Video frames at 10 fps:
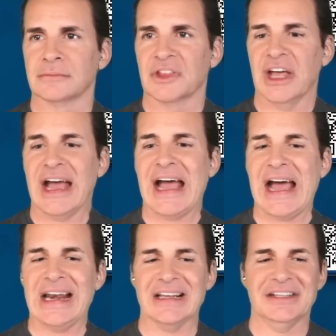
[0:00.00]
The
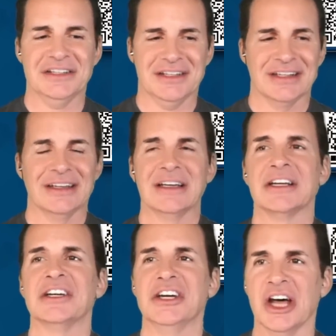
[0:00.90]
hottest
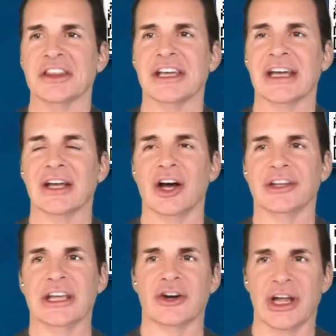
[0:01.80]
nothing on
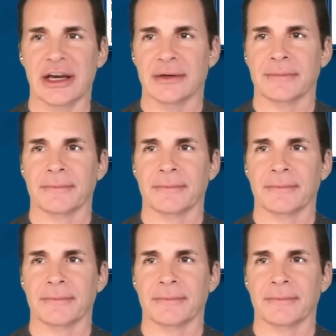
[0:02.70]
the internet. The